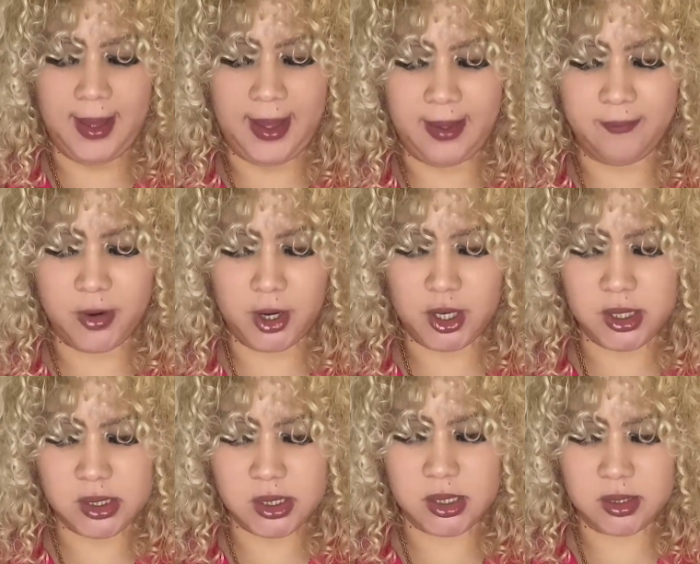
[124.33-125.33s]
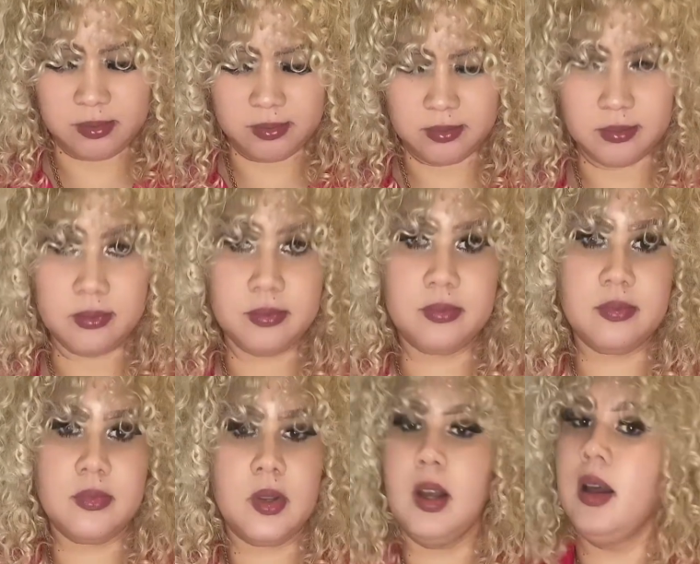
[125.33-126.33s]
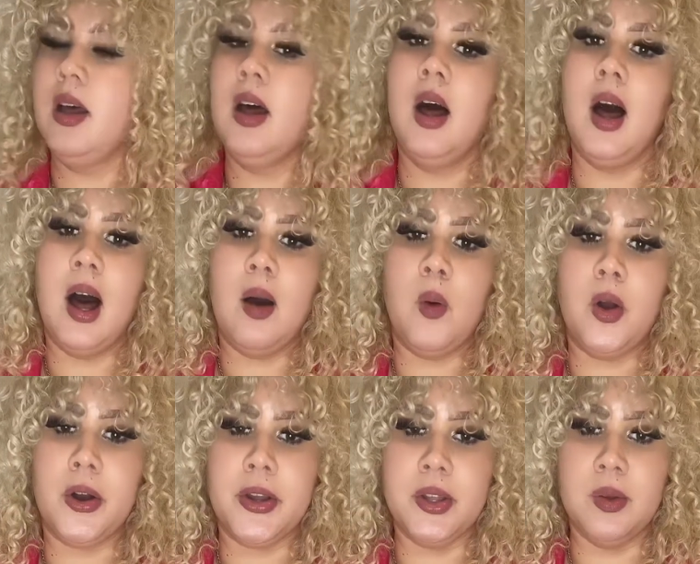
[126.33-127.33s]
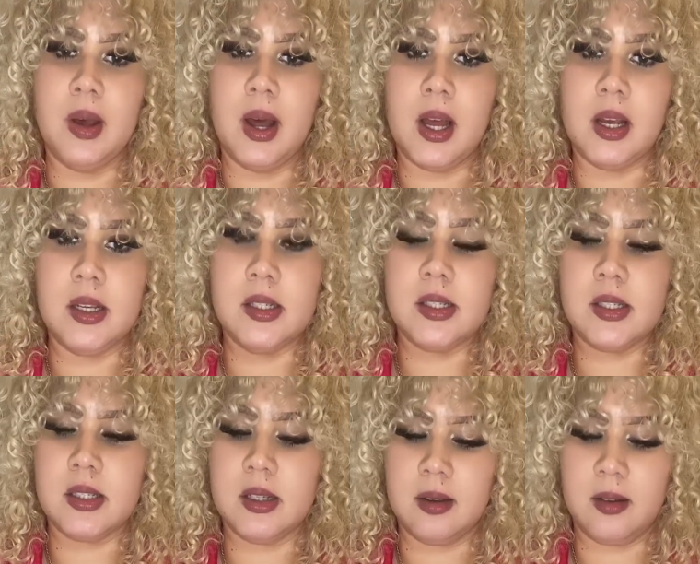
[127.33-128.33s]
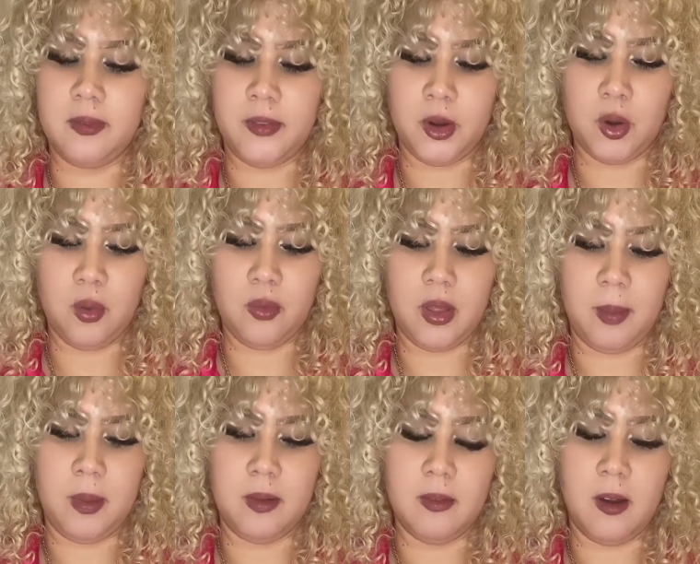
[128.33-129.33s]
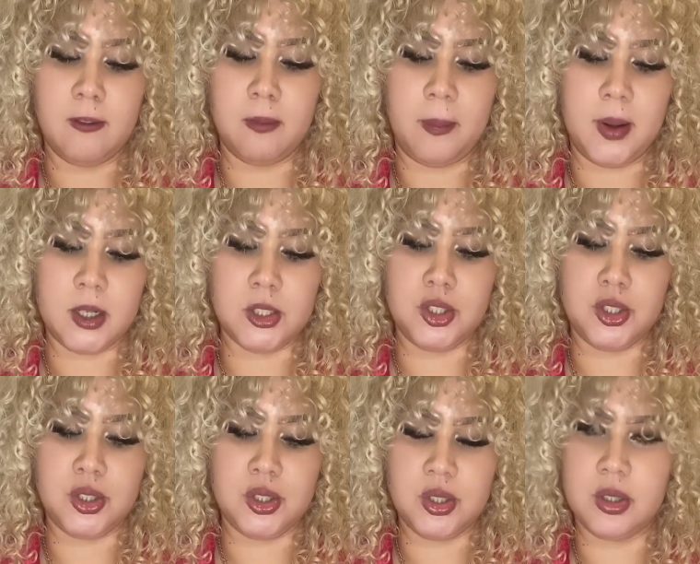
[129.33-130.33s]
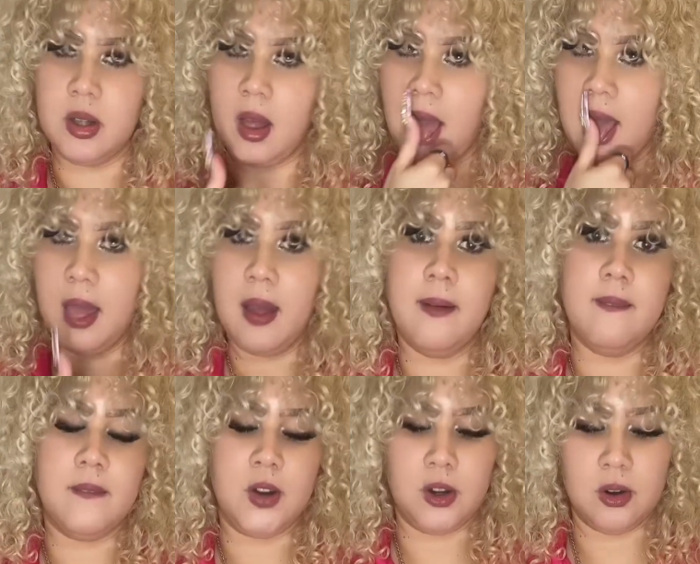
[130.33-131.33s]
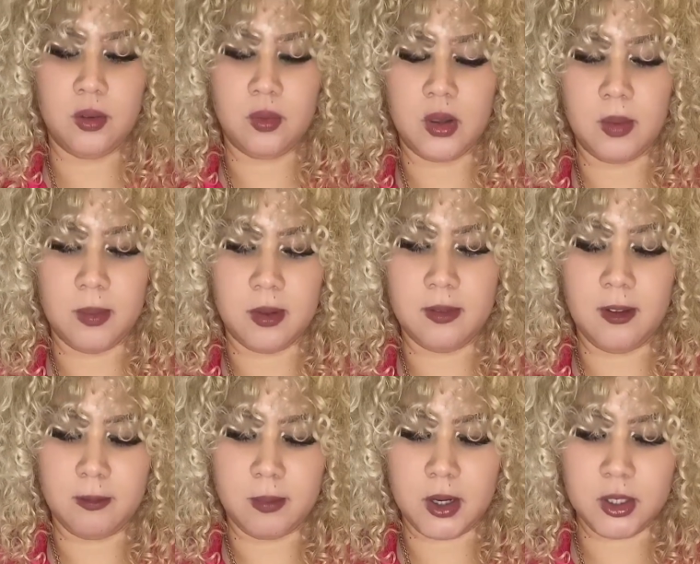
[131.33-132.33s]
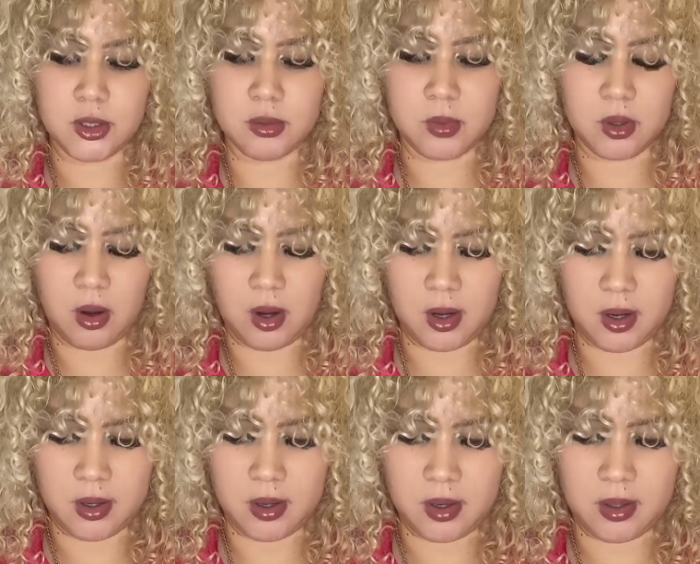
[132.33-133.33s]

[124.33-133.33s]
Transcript: Hey Bergs. How are you guys? Virgo for the month of March. Virgo for the month of March. One card.